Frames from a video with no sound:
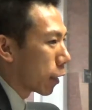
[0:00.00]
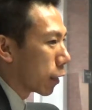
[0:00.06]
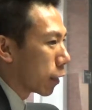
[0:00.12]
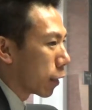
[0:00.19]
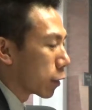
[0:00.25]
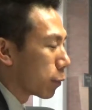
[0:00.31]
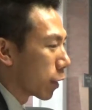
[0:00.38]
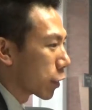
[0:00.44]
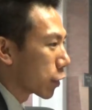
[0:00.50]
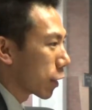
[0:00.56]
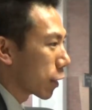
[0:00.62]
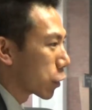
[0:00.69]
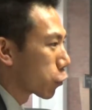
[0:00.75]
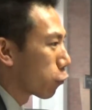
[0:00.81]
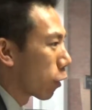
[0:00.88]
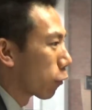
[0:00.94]
As much as I
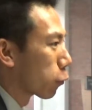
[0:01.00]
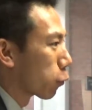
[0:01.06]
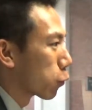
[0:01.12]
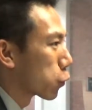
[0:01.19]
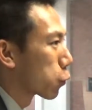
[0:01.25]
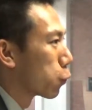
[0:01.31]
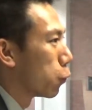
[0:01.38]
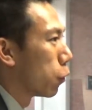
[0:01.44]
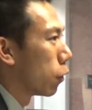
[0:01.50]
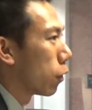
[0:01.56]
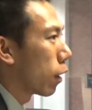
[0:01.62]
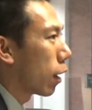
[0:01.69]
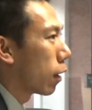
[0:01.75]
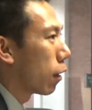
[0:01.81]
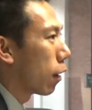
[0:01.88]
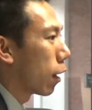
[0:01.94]
struggled with school,
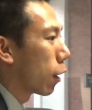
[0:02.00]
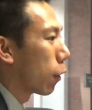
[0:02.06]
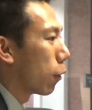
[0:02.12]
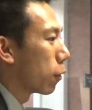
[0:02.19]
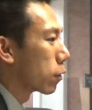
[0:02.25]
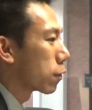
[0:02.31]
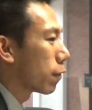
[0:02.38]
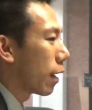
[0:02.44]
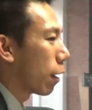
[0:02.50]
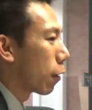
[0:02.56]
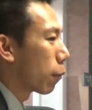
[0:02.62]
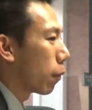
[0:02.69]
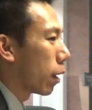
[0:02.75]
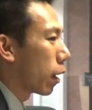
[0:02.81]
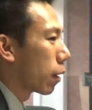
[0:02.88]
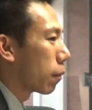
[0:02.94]
I always found
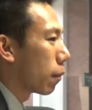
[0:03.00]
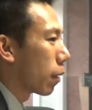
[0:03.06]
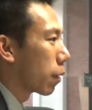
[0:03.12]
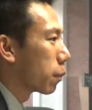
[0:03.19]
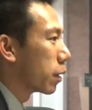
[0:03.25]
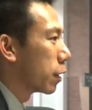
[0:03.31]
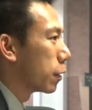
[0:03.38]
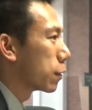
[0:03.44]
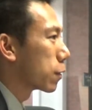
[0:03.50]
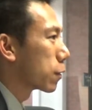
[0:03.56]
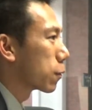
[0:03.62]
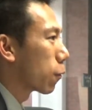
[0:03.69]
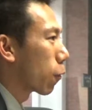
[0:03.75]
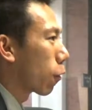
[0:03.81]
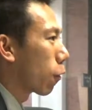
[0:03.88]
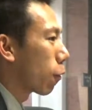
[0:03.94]
my peace
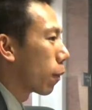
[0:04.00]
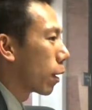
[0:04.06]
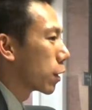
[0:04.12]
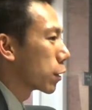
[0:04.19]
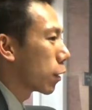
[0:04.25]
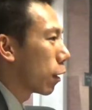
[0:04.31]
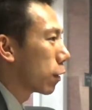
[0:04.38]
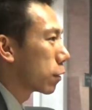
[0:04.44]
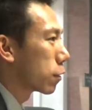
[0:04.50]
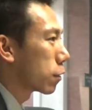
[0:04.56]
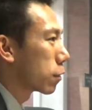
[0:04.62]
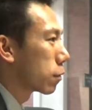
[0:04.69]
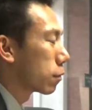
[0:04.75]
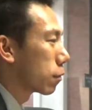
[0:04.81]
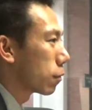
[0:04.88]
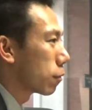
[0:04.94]
or my
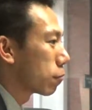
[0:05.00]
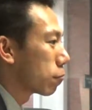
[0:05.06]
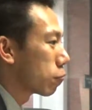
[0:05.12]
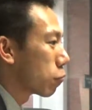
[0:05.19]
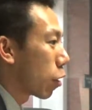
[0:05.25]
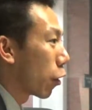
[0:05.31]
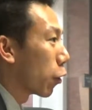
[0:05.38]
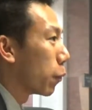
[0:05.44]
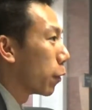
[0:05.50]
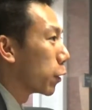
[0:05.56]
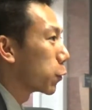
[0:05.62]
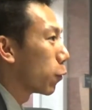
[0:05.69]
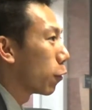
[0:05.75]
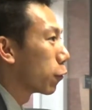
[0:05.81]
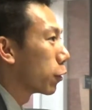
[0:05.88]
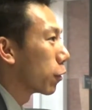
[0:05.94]
solace on the
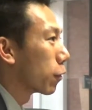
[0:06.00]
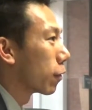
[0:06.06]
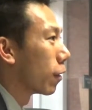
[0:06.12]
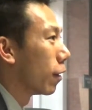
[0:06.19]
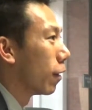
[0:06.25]
baseball field.